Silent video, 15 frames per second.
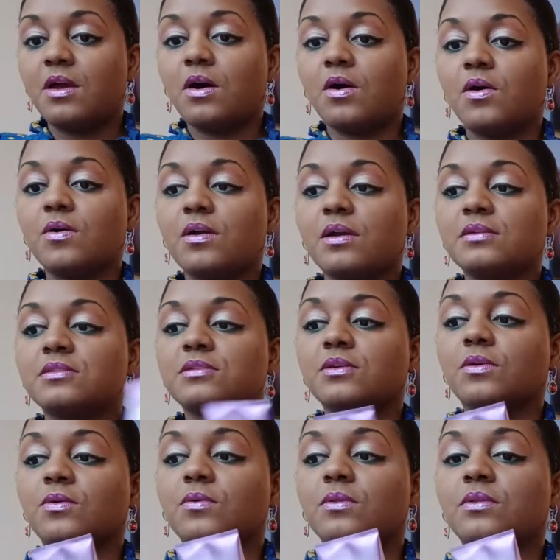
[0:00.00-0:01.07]
Okay,
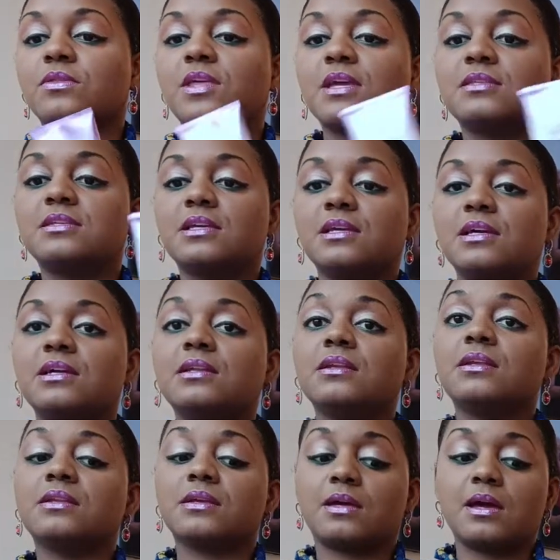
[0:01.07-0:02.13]
so they did
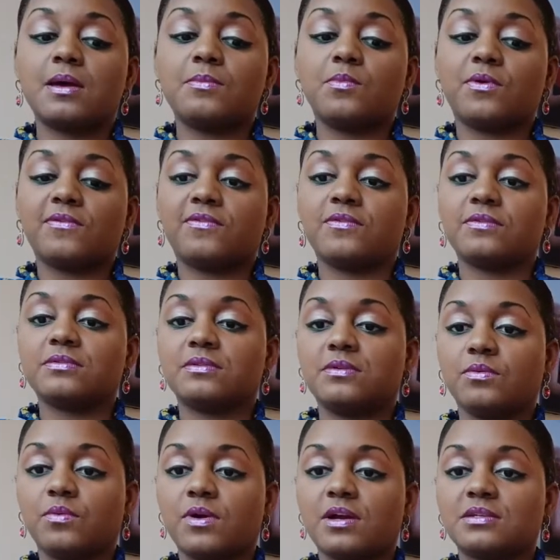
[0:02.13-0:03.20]
come with
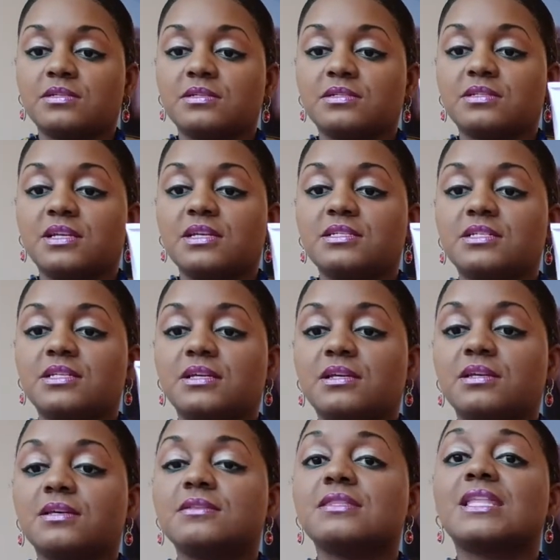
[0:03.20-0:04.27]
directions. They
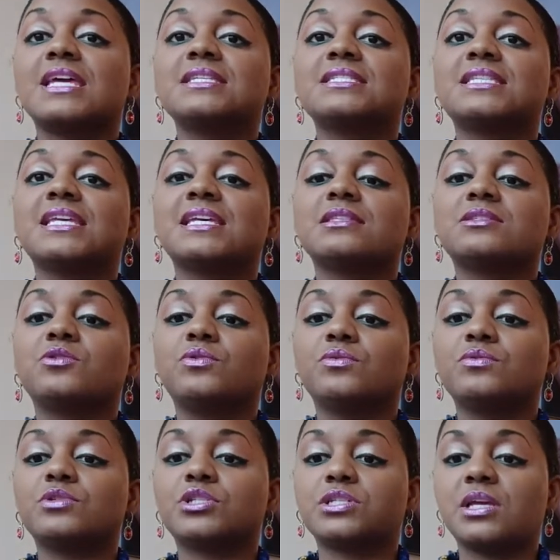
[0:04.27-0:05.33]
said
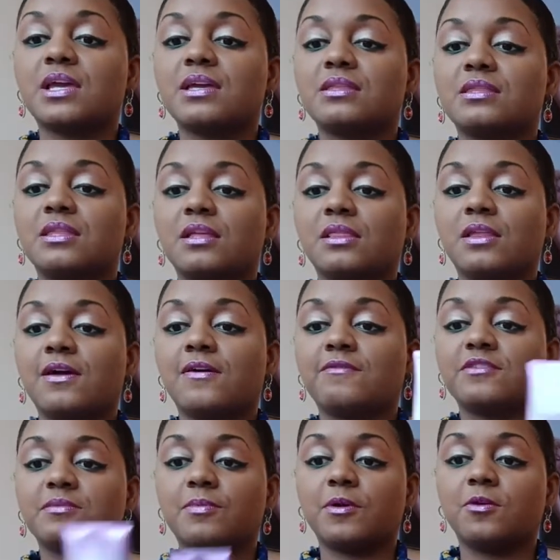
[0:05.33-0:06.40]
to shake the
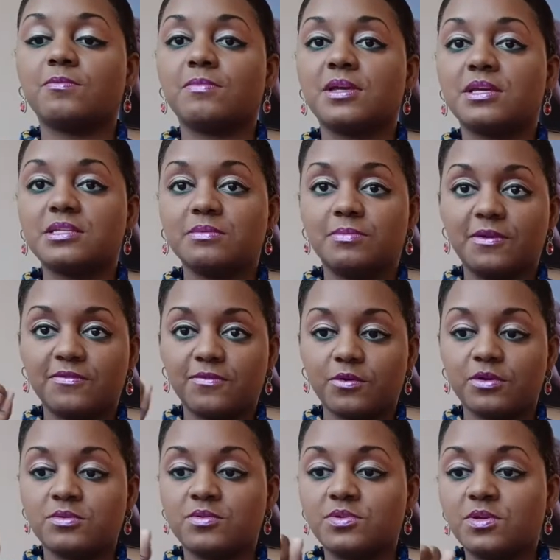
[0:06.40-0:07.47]
Love Spell mist
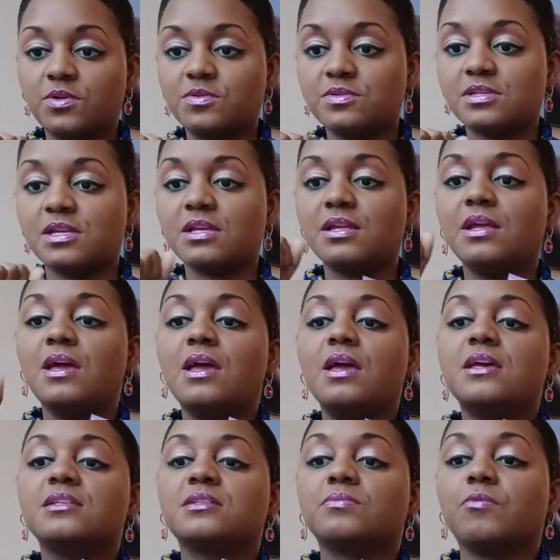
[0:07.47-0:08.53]
before you use it.
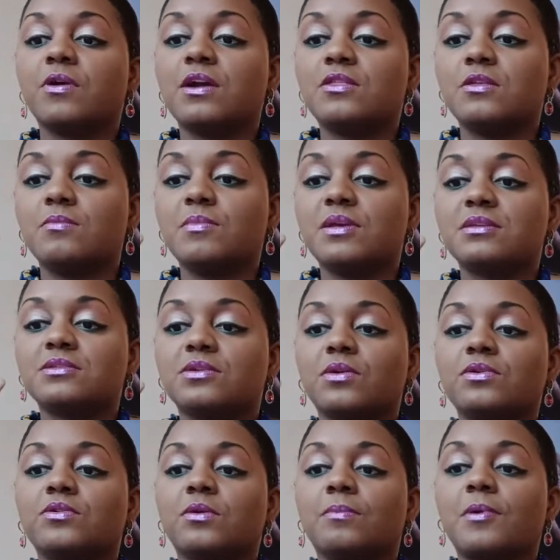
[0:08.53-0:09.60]
Spray the mist
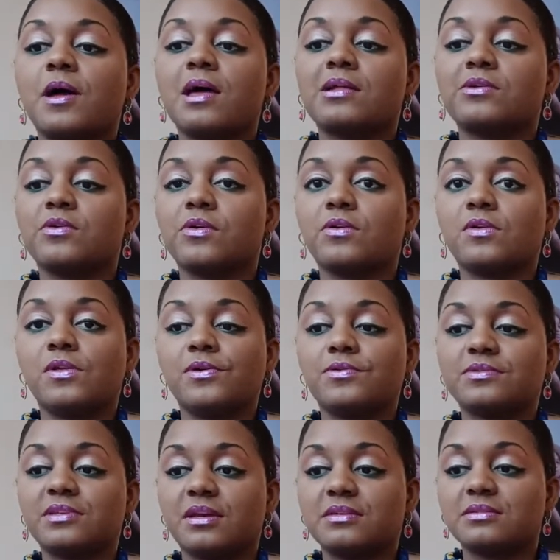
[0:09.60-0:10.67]
on your body or
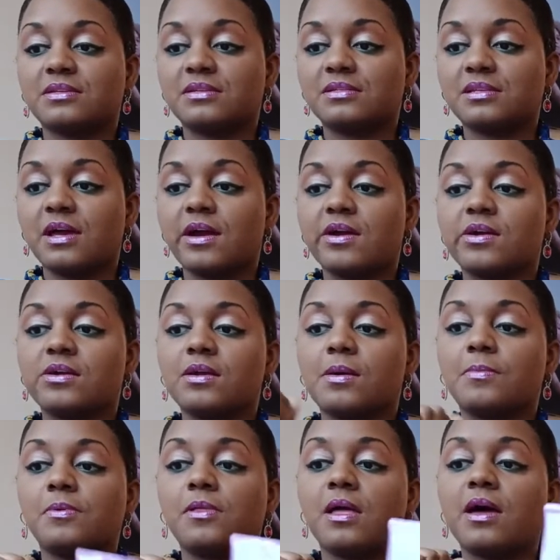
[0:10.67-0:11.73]
clothes as desired.
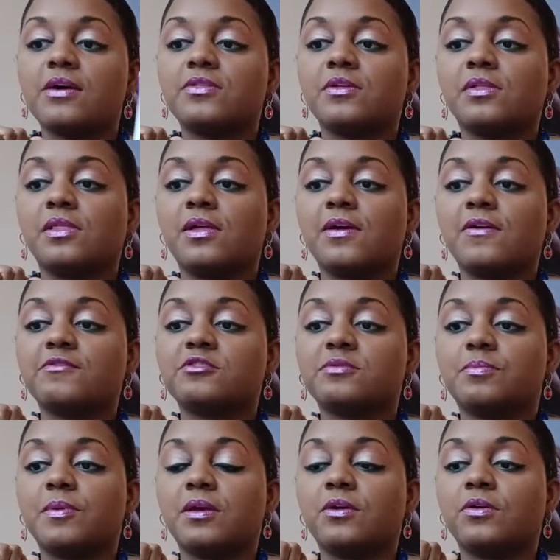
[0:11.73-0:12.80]
Apply the Love
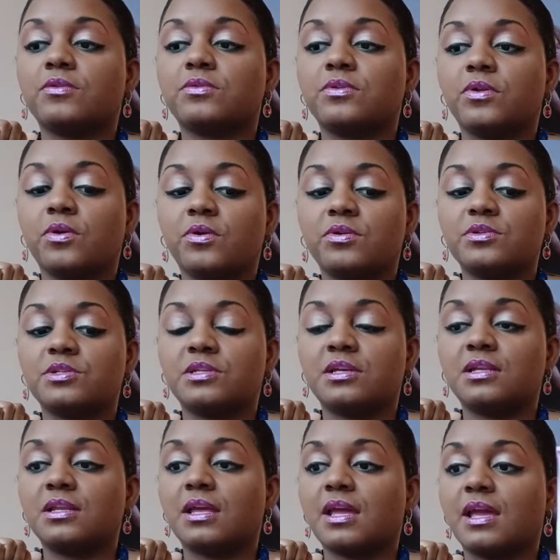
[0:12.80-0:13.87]
Spell
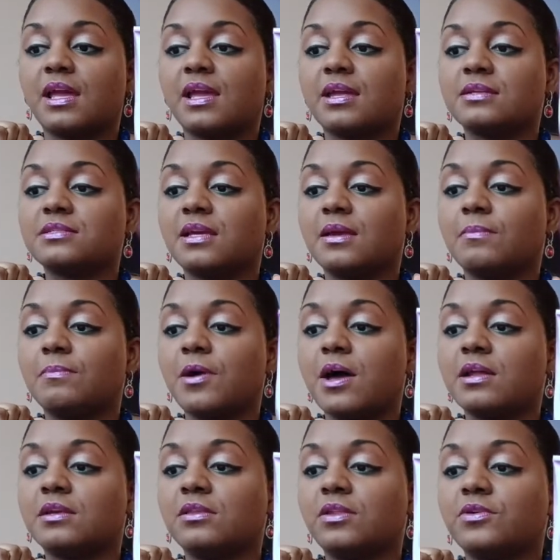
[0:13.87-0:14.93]
nourishing hand and
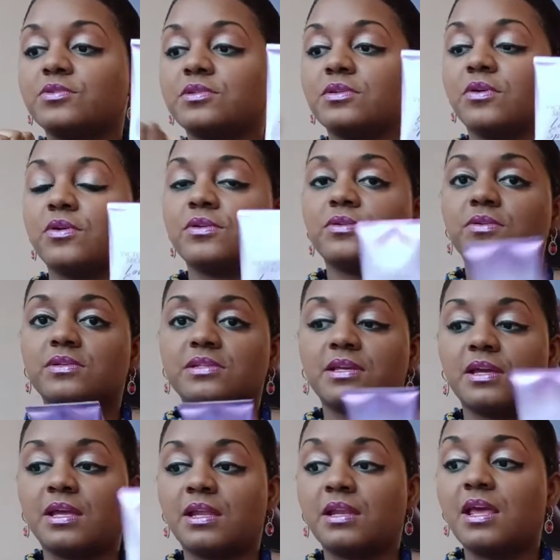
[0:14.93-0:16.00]
body lotion on your
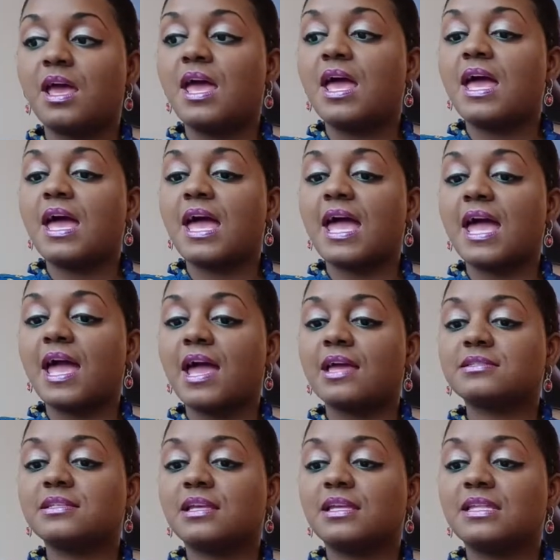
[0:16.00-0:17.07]
skin
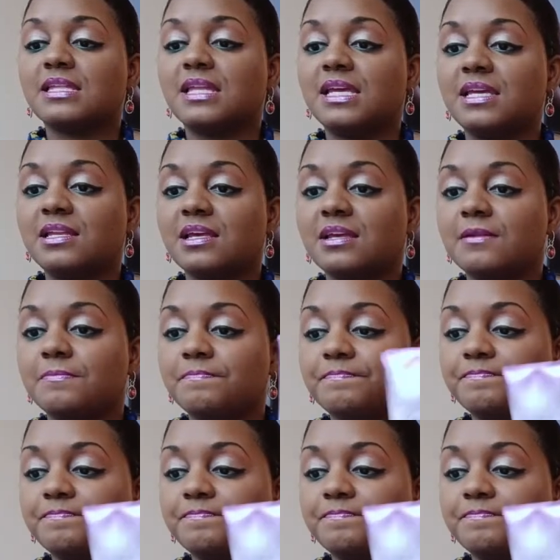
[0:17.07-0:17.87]
as needed.